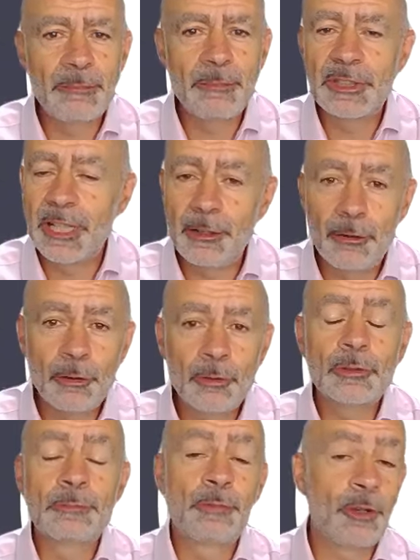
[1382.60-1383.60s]

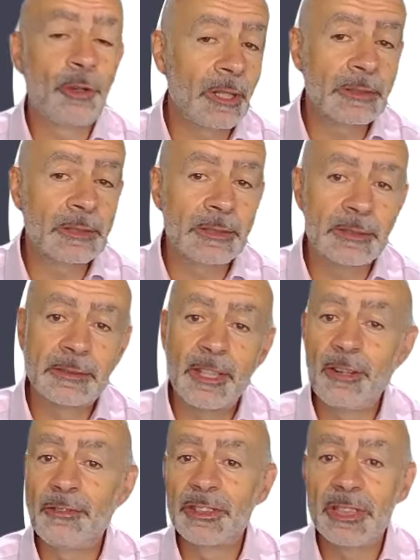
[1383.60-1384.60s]
materials, products,
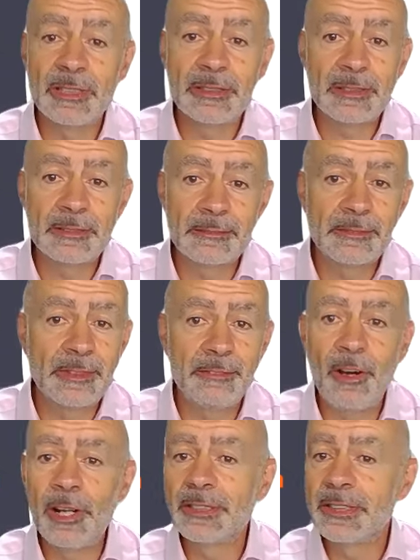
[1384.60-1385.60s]
services,
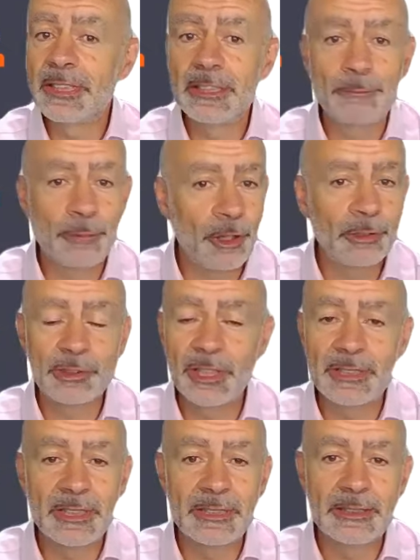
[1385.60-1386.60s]
devices,
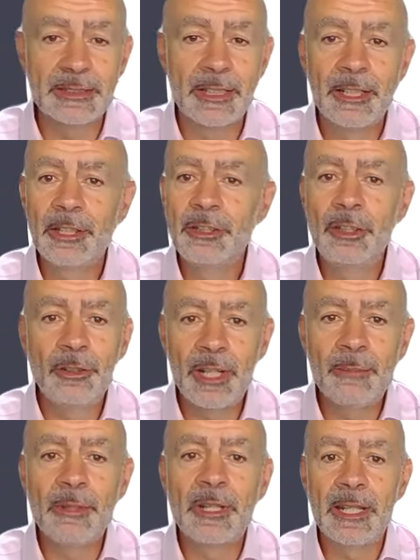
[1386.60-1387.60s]
processes, you
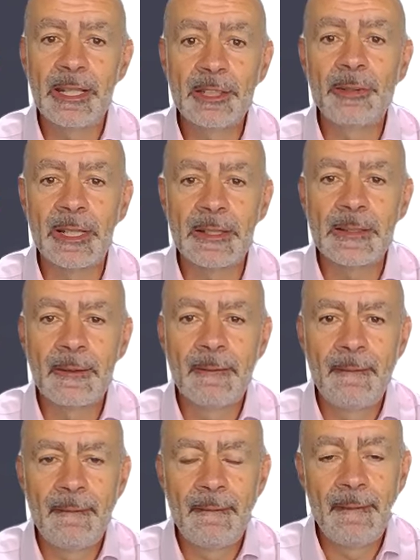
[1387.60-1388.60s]
name it, they're doing it.
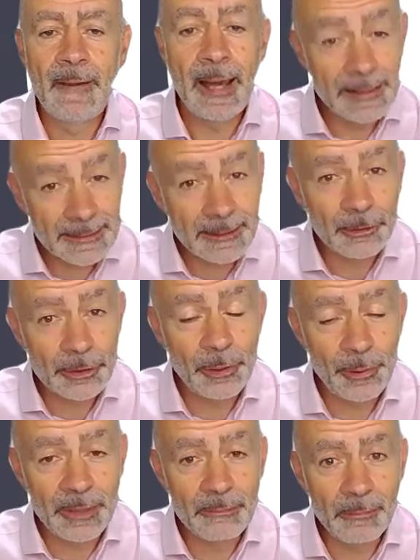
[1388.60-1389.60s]
And in so
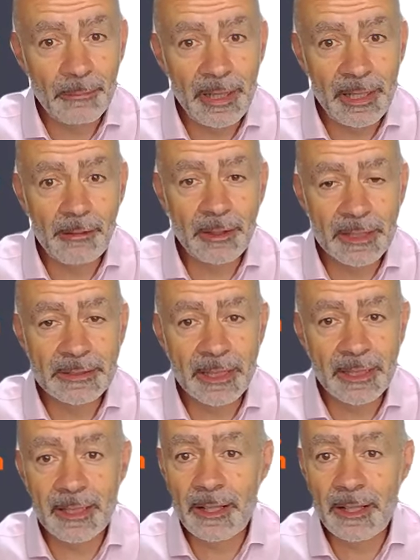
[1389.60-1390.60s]
doing, many are
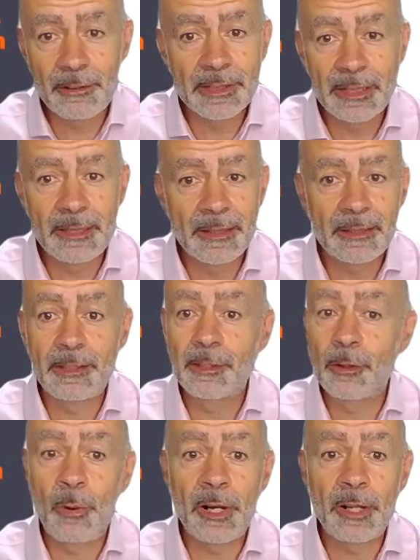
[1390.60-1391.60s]
undertaking R&D that could
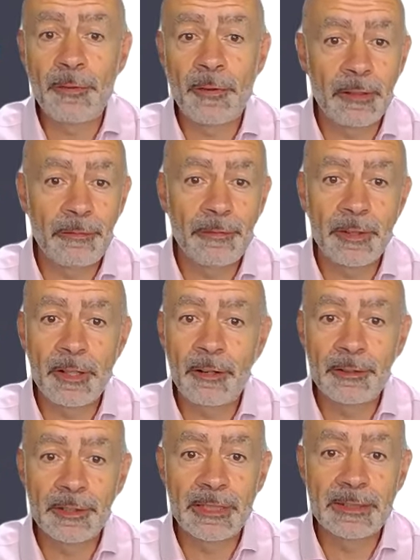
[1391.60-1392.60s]
qualify for an
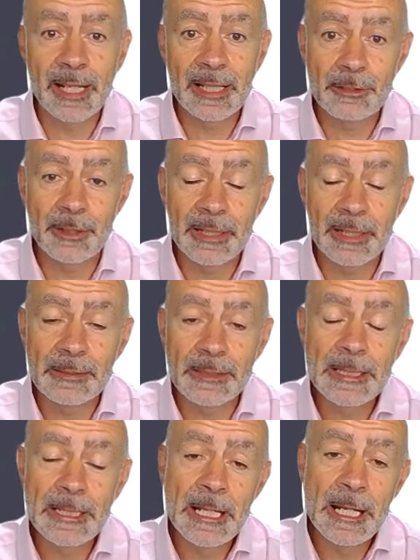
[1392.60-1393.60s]
R&D tax credit.
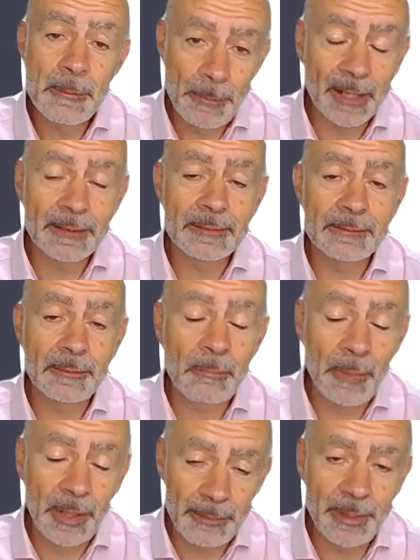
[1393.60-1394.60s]
But
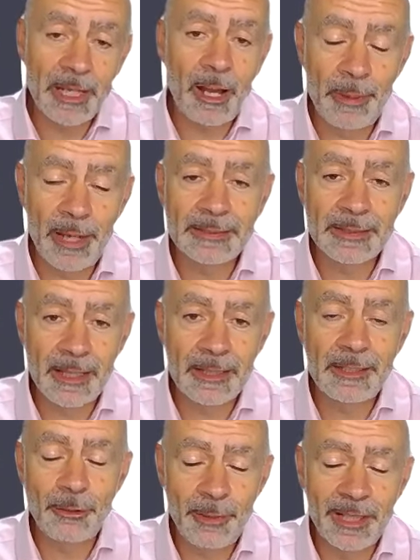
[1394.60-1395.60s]
maybe going back to that
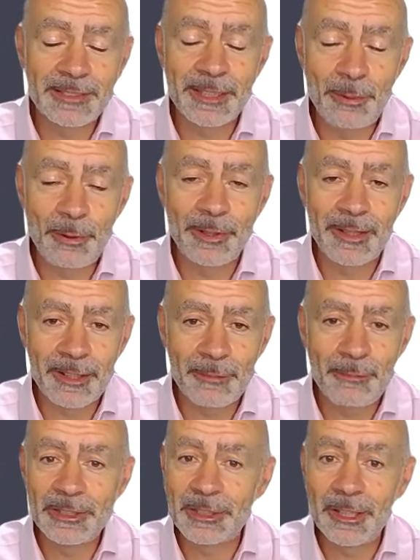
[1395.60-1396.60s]
humility point that I
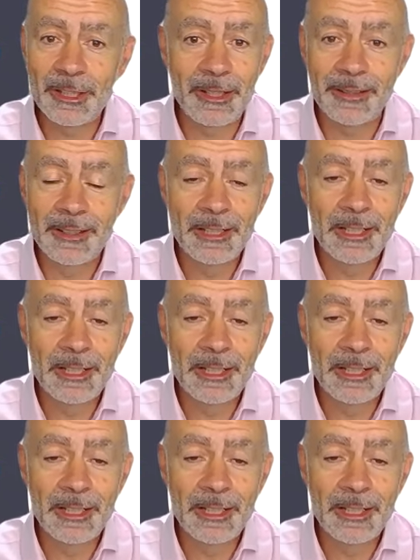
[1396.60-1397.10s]
mentioned earlier,